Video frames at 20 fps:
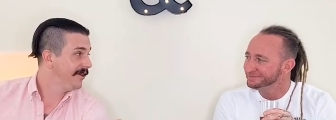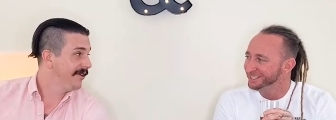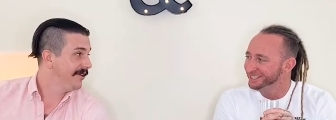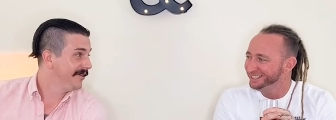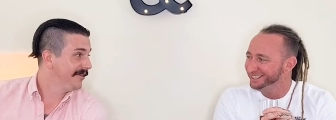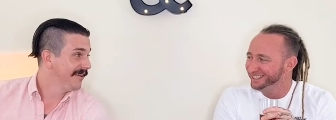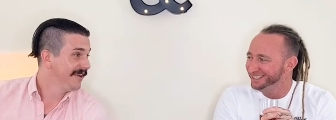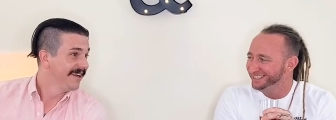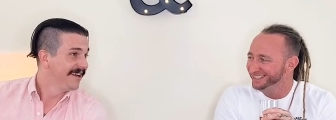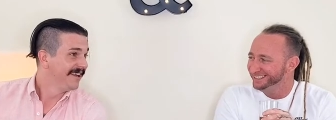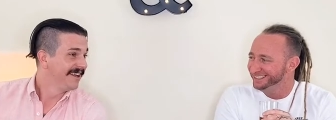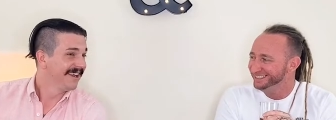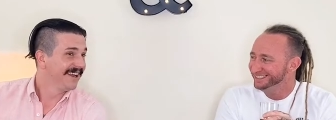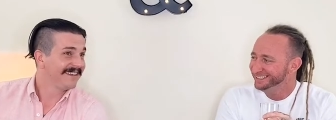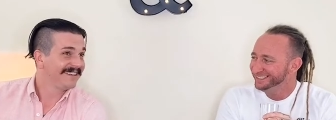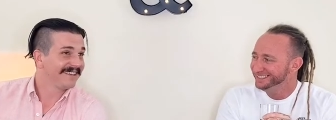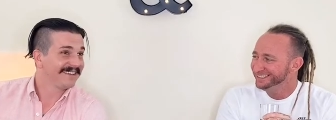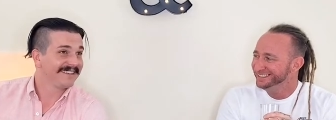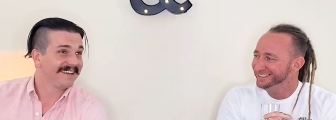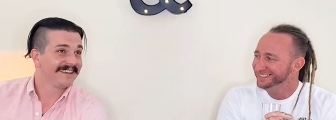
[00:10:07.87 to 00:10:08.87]

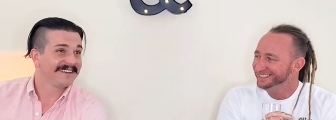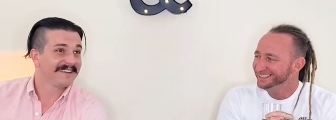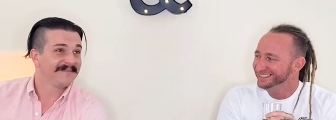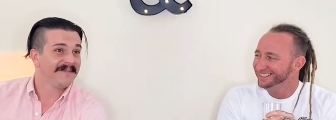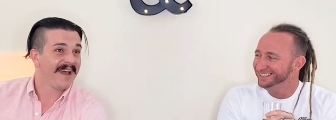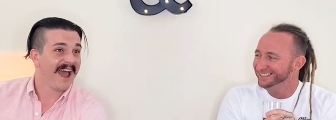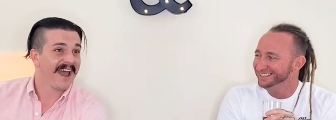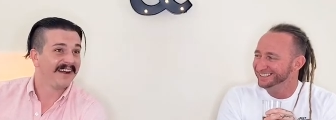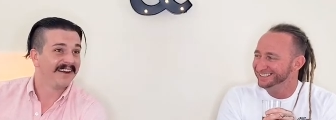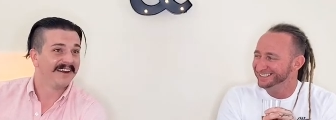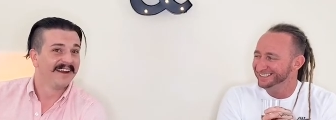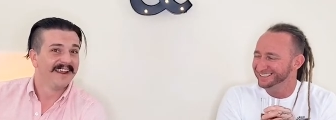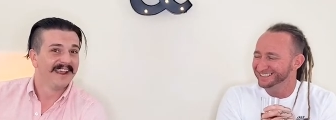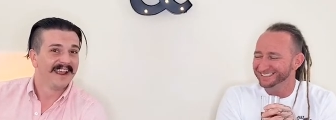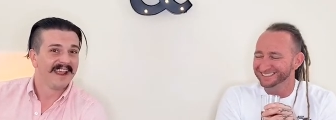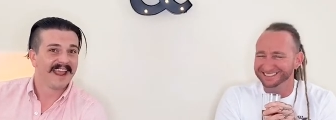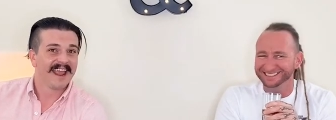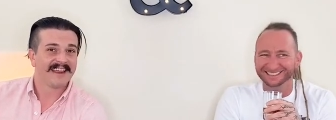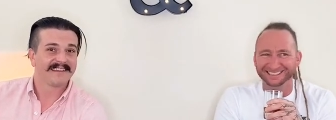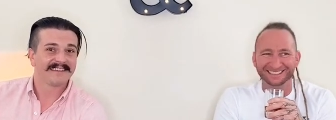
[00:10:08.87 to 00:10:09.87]
Speaker 1: it just doesn't matter.
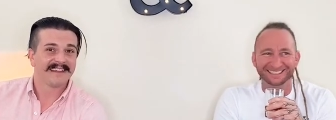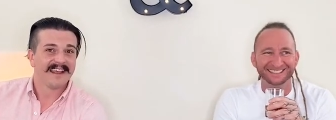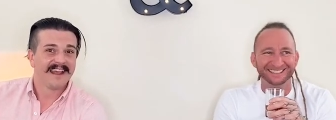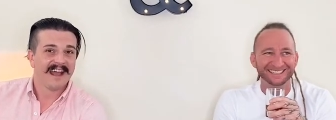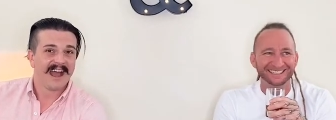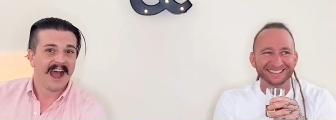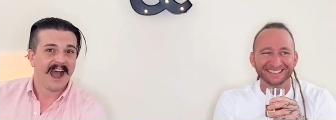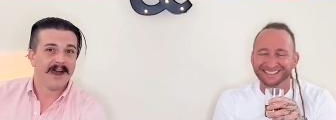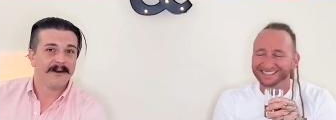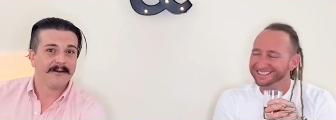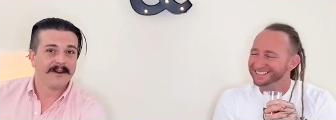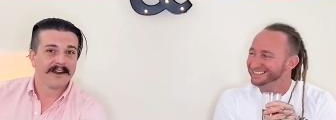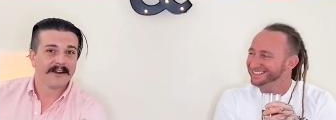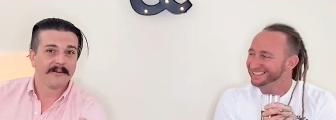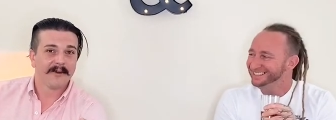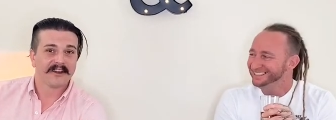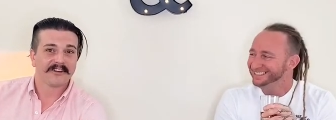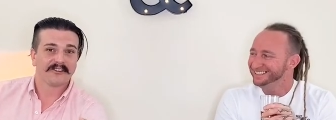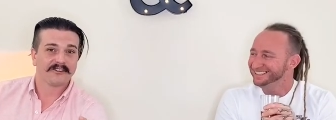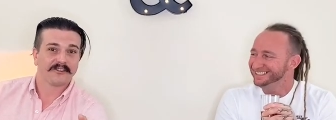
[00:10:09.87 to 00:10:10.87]
It's I want
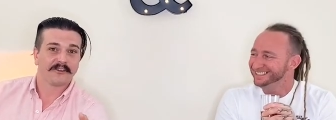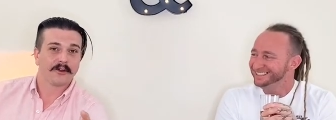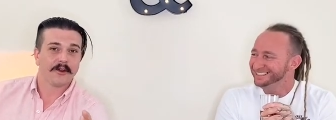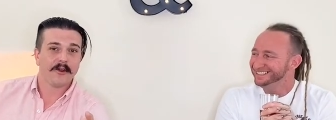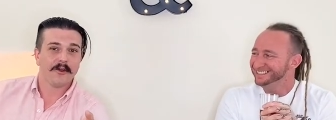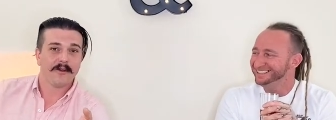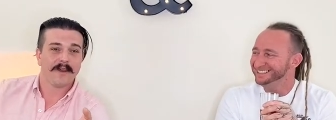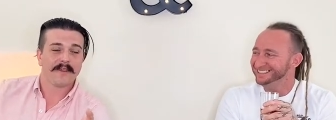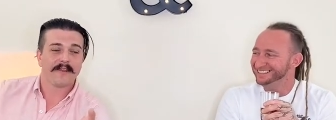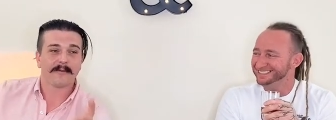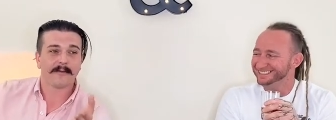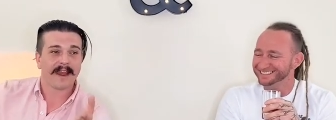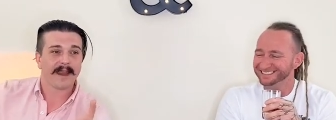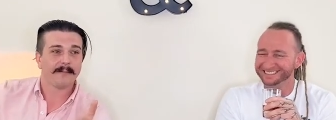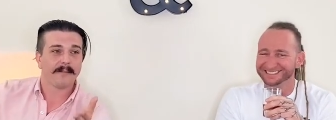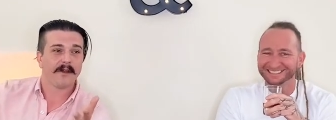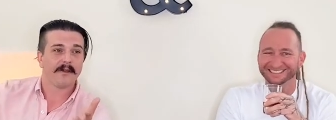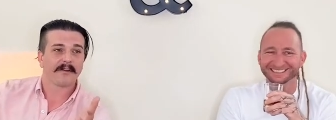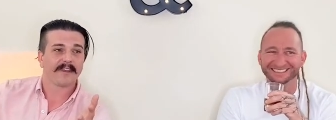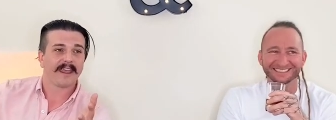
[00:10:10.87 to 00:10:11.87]
to watch True and the
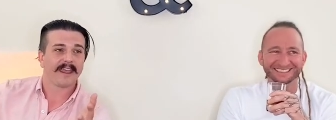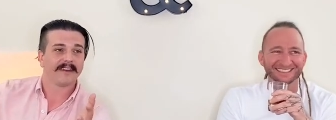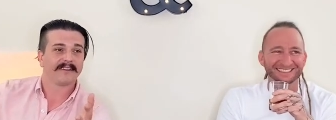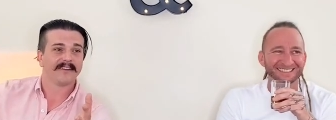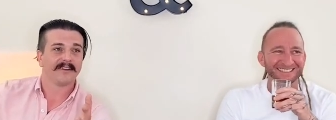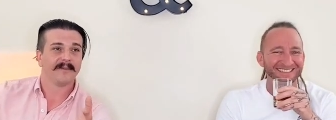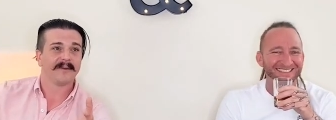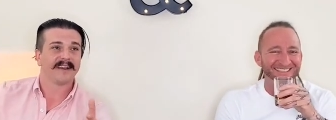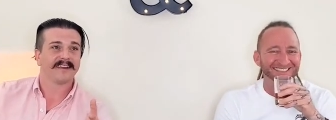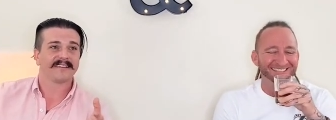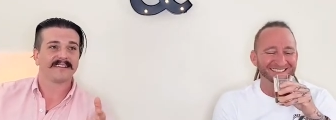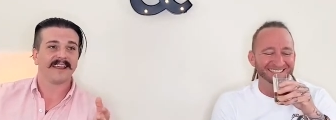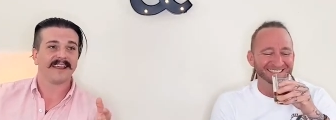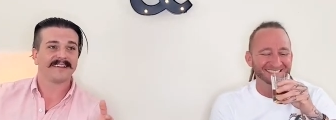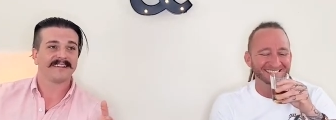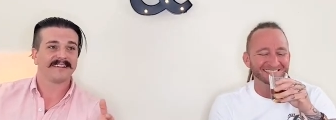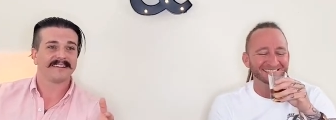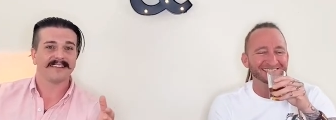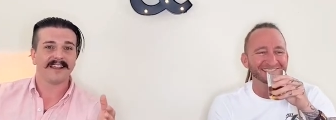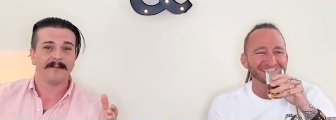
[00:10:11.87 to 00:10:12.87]
Rainbow Kingdom, and it's
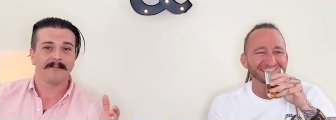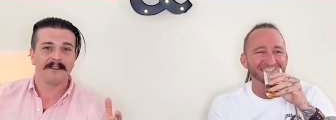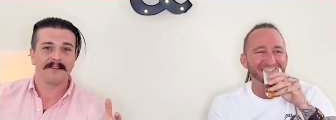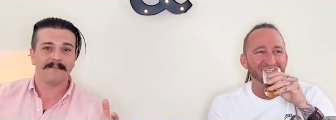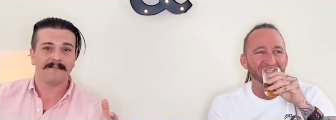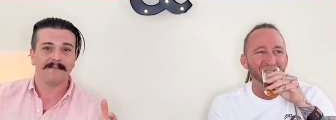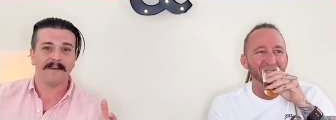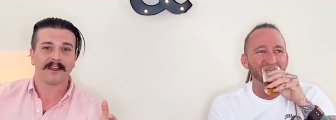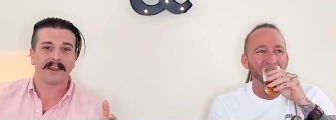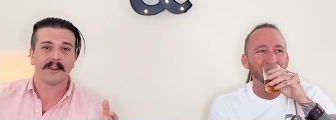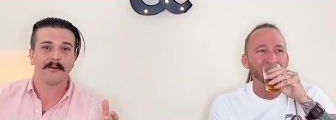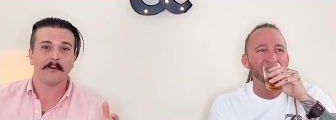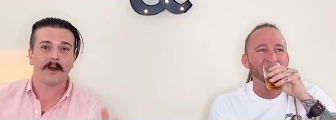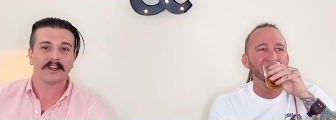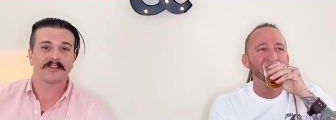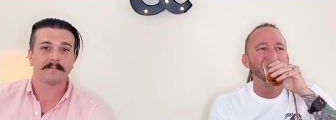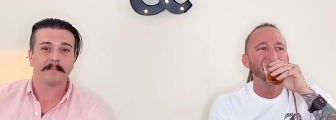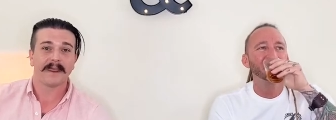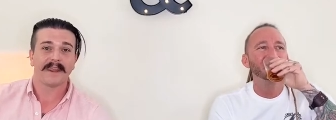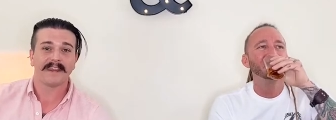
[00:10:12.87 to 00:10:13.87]
like just let me fucking watch